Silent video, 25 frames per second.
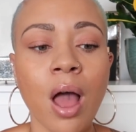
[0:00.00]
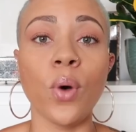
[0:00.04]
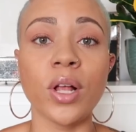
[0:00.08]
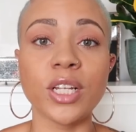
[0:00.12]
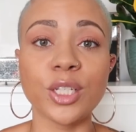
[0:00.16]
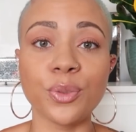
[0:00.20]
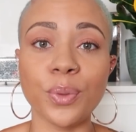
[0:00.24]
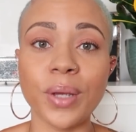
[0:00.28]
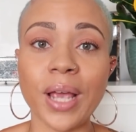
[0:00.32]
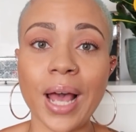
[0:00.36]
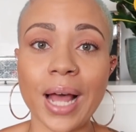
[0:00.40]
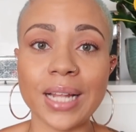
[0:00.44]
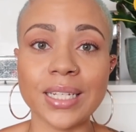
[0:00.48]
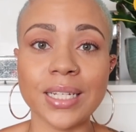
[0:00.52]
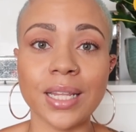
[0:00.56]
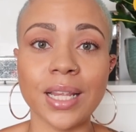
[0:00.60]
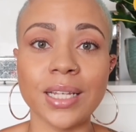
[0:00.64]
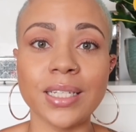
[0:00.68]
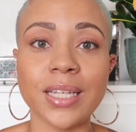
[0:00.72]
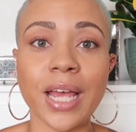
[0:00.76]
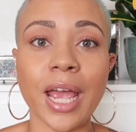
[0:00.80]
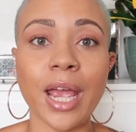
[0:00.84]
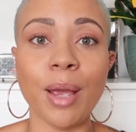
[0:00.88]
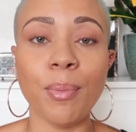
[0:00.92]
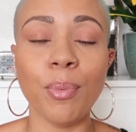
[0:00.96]
Once we got to
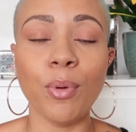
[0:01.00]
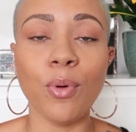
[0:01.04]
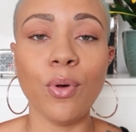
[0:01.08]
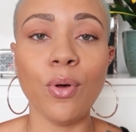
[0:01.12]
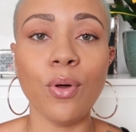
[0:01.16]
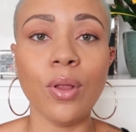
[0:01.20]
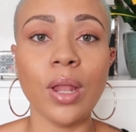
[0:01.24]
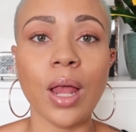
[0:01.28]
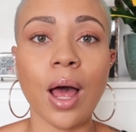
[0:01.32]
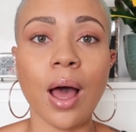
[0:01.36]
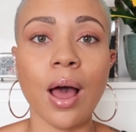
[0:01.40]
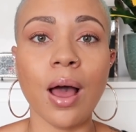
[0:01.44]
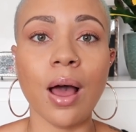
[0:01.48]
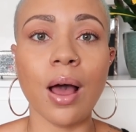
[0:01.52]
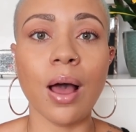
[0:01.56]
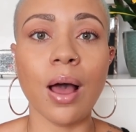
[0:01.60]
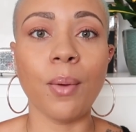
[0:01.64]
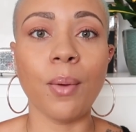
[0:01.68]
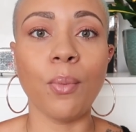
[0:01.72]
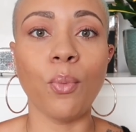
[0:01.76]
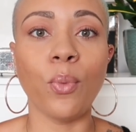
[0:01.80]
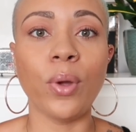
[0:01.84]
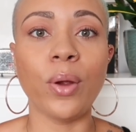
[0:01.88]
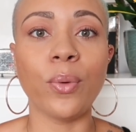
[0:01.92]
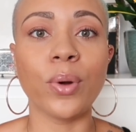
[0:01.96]
the table,
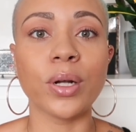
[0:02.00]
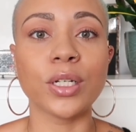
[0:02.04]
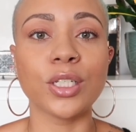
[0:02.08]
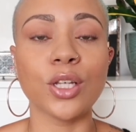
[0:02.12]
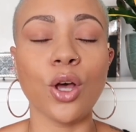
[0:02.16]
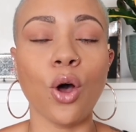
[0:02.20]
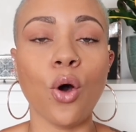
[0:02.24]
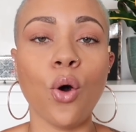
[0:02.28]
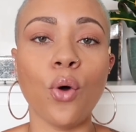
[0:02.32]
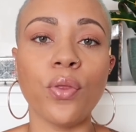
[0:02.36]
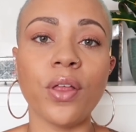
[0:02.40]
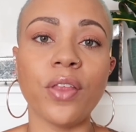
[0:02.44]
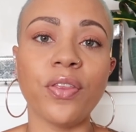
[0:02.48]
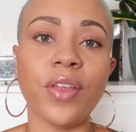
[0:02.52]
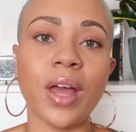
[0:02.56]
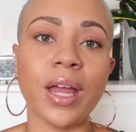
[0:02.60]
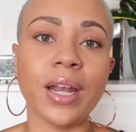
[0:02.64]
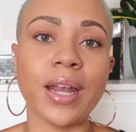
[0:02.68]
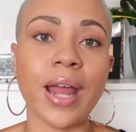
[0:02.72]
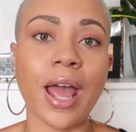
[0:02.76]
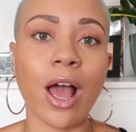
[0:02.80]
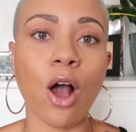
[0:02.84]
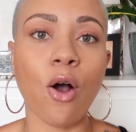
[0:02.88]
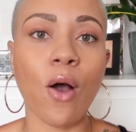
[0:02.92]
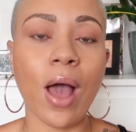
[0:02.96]
we were told that they
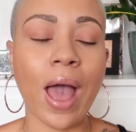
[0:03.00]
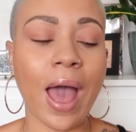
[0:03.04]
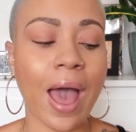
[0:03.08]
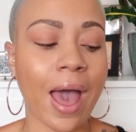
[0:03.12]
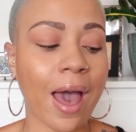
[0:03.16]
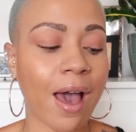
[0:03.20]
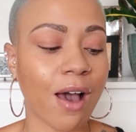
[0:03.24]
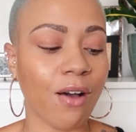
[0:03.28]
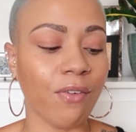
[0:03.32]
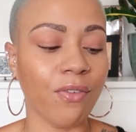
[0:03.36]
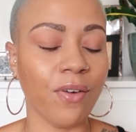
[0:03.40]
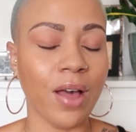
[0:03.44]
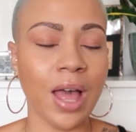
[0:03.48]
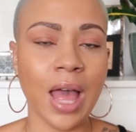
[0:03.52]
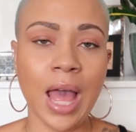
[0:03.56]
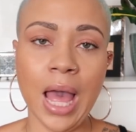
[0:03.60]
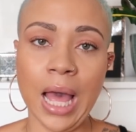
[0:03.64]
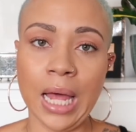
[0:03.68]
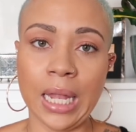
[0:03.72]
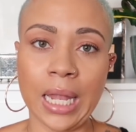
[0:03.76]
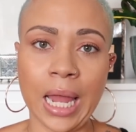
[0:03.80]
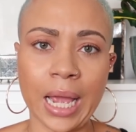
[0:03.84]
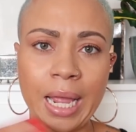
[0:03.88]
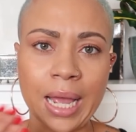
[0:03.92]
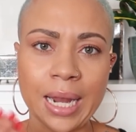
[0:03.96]
now have
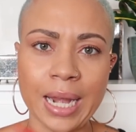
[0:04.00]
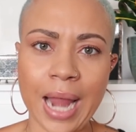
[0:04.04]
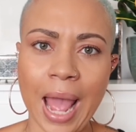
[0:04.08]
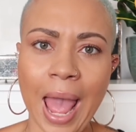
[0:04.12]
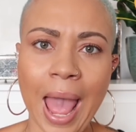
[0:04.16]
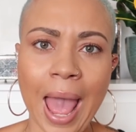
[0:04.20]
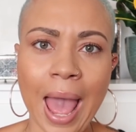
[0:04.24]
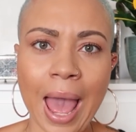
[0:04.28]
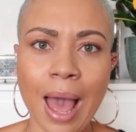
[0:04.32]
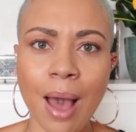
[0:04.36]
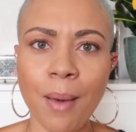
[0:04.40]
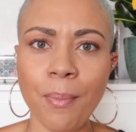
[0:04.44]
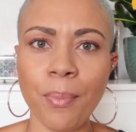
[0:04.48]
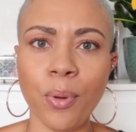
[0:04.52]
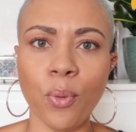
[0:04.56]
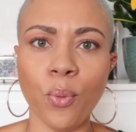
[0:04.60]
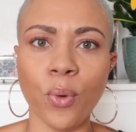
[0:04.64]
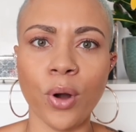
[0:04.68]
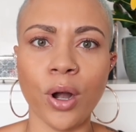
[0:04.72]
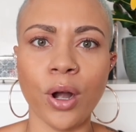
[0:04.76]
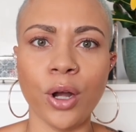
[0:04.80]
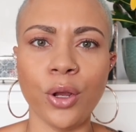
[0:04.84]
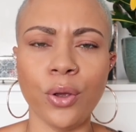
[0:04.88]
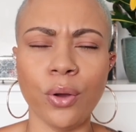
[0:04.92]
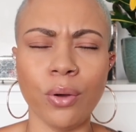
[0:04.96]
like an app
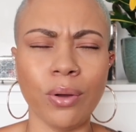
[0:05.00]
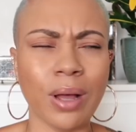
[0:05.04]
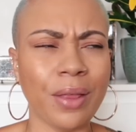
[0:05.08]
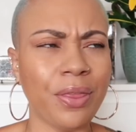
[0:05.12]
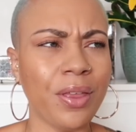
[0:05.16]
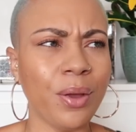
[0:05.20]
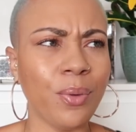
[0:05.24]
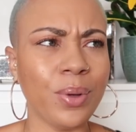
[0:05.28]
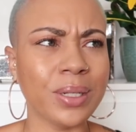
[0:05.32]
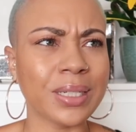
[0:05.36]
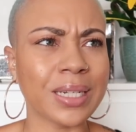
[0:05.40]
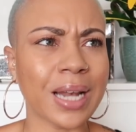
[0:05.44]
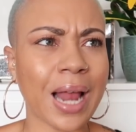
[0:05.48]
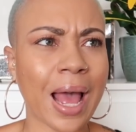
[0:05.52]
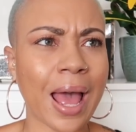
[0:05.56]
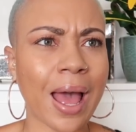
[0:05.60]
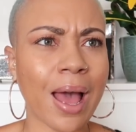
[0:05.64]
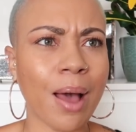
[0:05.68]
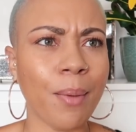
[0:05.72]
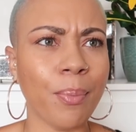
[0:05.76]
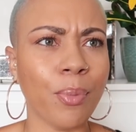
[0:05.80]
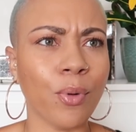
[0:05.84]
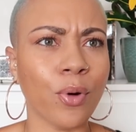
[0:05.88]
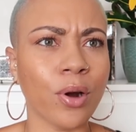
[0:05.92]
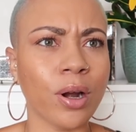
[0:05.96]
where you, I think it was an
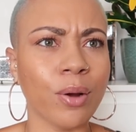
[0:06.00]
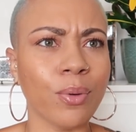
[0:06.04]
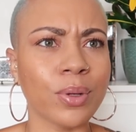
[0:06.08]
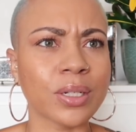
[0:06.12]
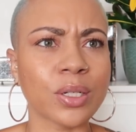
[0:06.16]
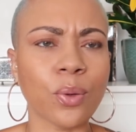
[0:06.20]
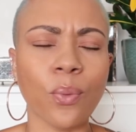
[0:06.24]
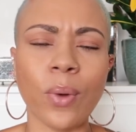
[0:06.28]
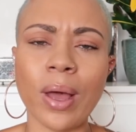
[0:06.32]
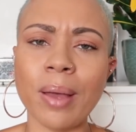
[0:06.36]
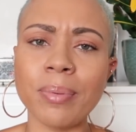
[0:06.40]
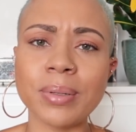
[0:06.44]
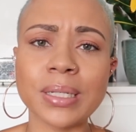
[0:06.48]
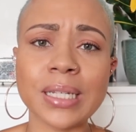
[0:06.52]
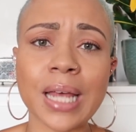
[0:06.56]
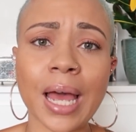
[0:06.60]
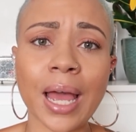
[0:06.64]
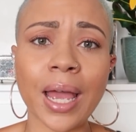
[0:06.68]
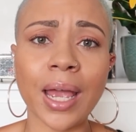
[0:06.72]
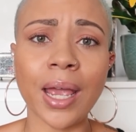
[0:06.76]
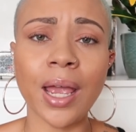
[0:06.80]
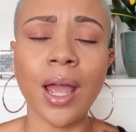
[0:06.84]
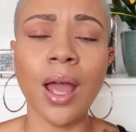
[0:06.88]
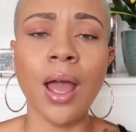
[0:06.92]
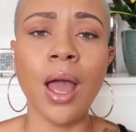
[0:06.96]
app or it was a
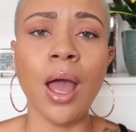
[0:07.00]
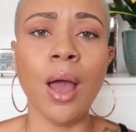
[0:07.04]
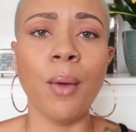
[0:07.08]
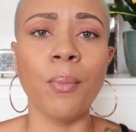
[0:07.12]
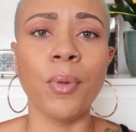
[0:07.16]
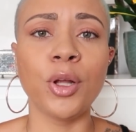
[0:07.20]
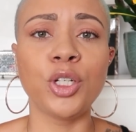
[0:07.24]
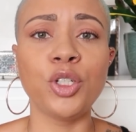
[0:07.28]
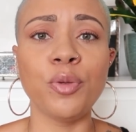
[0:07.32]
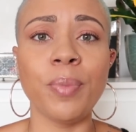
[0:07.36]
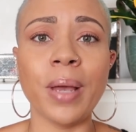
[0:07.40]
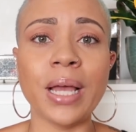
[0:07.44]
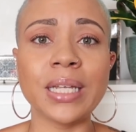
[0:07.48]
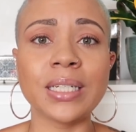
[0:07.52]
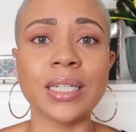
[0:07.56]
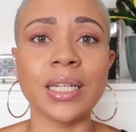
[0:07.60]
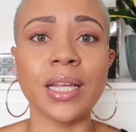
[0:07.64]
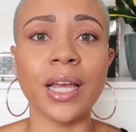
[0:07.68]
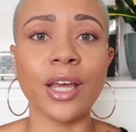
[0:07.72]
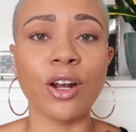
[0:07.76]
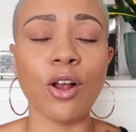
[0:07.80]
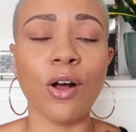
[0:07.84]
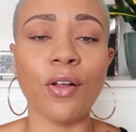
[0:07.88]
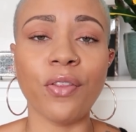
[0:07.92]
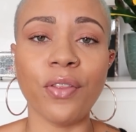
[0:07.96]
website, but you
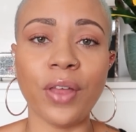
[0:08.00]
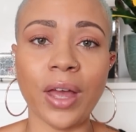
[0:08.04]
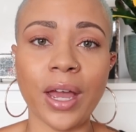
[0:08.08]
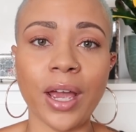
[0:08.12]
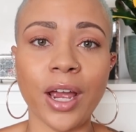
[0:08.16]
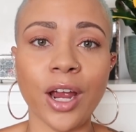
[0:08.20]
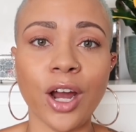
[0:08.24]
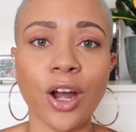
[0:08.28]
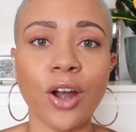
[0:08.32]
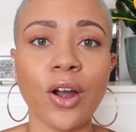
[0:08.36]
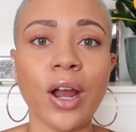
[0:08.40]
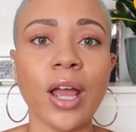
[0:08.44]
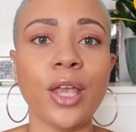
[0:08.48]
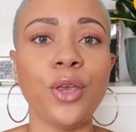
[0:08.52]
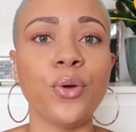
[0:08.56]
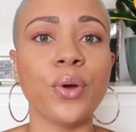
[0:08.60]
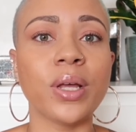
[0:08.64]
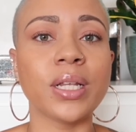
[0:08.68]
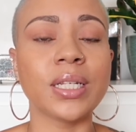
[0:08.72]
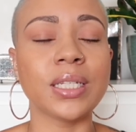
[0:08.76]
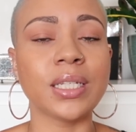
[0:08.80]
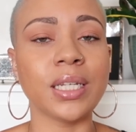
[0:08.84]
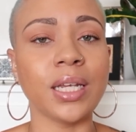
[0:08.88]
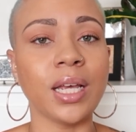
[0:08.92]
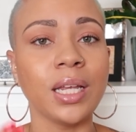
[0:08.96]
basically get on there and you
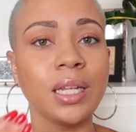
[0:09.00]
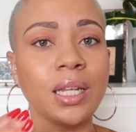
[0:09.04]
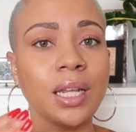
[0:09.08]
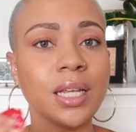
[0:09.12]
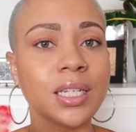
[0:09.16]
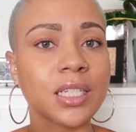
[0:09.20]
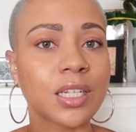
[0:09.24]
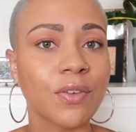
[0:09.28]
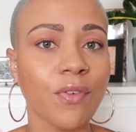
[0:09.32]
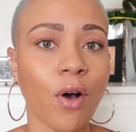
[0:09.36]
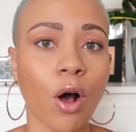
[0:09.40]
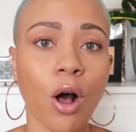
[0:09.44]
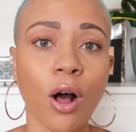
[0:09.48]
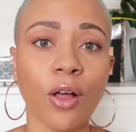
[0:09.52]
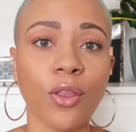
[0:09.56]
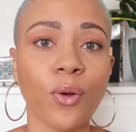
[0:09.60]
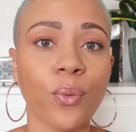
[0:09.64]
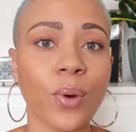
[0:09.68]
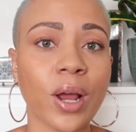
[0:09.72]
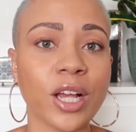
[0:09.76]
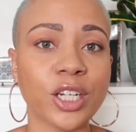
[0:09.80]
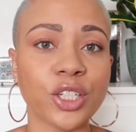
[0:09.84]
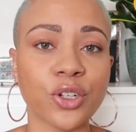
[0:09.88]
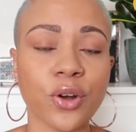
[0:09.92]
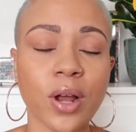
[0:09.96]
can see a list of all the
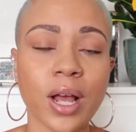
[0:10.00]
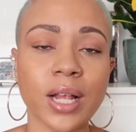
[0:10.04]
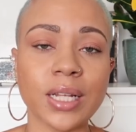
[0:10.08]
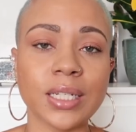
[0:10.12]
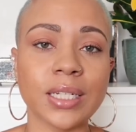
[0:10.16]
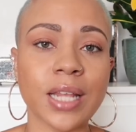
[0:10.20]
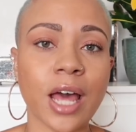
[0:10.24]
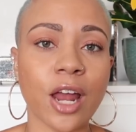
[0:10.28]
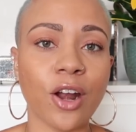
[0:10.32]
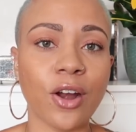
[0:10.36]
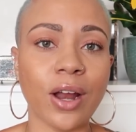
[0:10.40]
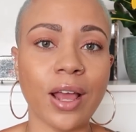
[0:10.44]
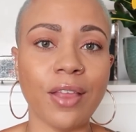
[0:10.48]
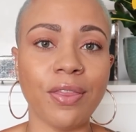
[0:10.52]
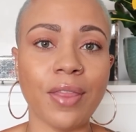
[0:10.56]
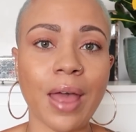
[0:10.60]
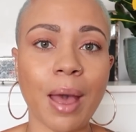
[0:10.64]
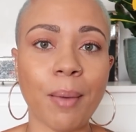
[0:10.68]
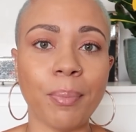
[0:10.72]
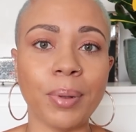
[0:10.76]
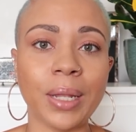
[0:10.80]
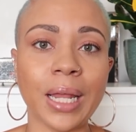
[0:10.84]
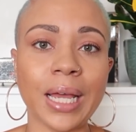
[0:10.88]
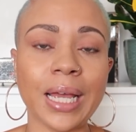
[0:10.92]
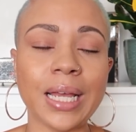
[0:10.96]
restaurants that are in
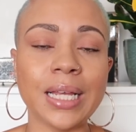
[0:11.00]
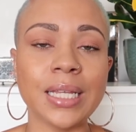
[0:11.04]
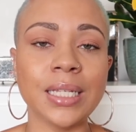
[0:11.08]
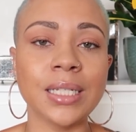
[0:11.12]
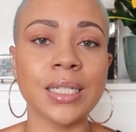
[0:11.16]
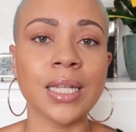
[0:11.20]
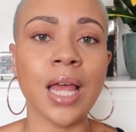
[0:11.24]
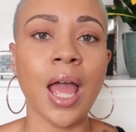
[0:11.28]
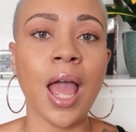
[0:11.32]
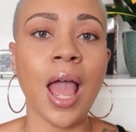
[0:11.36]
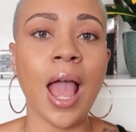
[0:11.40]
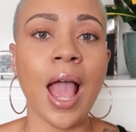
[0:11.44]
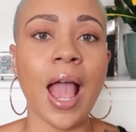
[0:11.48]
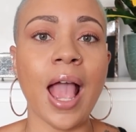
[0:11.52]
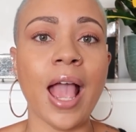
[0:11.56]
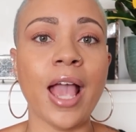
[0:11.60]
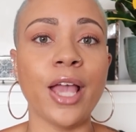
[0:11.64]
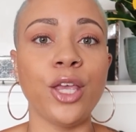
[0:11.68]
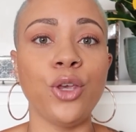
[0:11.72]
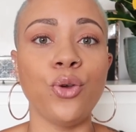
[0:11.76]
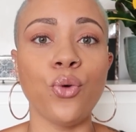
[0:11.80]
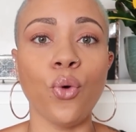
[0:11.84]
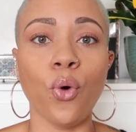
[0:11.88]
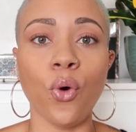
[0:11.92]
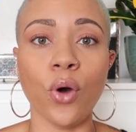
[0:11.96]
that place,
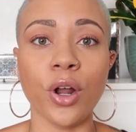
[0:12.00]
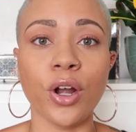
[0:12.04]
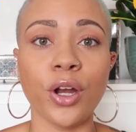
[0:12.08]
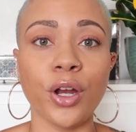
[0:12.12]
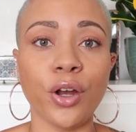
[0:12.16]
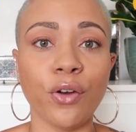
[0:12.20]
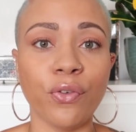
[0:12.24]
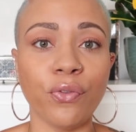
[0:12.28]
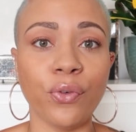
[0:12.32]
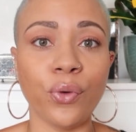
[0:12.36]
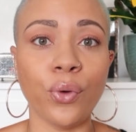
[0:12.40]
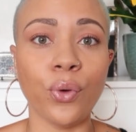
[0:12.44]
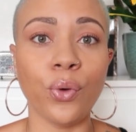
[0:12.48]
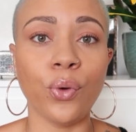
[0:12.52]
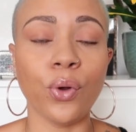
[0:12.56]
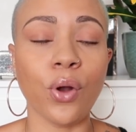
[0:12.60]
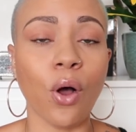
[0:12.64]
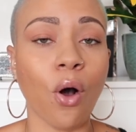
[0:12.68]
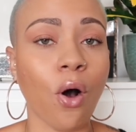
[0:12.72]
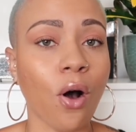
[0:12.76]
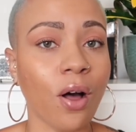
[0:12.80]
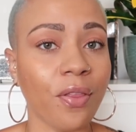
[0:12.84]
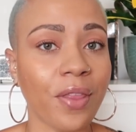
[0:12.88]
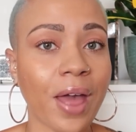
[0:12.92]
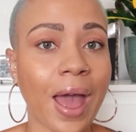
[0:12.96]
and you order your food
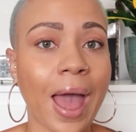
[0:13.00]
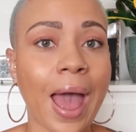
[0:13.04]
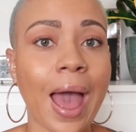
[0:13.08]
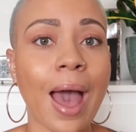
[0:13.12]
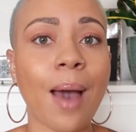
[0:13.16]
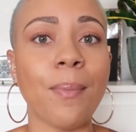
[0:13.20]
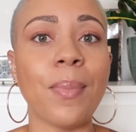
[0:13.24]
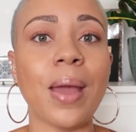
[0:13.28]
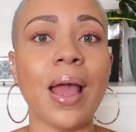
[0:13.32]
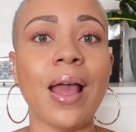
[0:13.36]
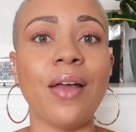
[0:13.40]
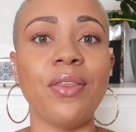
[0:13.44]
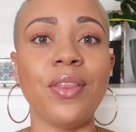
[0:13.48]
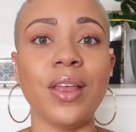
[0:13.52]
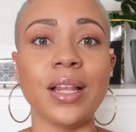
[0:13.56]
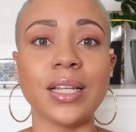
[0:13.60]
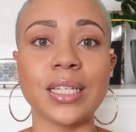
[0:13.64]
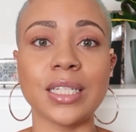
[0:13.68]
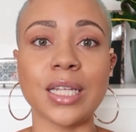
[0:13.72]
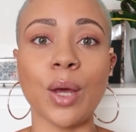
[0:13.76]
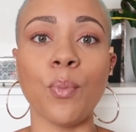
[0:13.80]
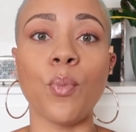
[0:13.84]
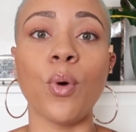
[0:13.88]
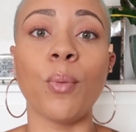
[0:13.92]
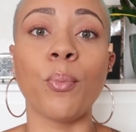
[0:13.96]
on the app and then
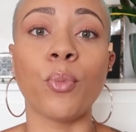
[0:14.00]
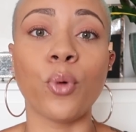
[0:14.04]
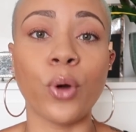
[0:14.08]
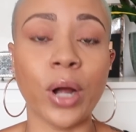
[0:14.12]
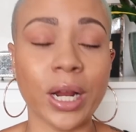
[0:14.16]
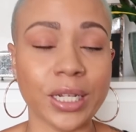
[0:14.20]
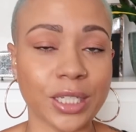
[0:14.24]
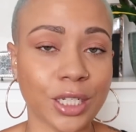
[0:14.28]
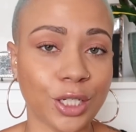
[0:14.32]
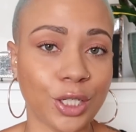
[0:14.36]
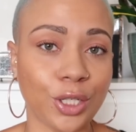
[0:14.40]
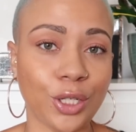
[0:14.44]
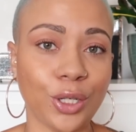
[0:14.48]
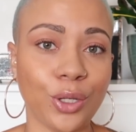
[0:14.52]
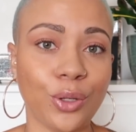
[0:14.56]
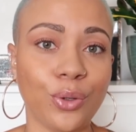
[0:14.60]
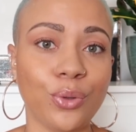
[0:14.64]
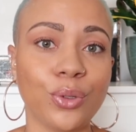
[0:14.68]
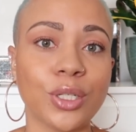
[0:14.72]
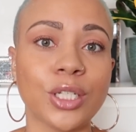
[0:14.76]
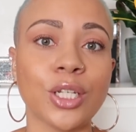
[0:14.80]
someone brings it to you.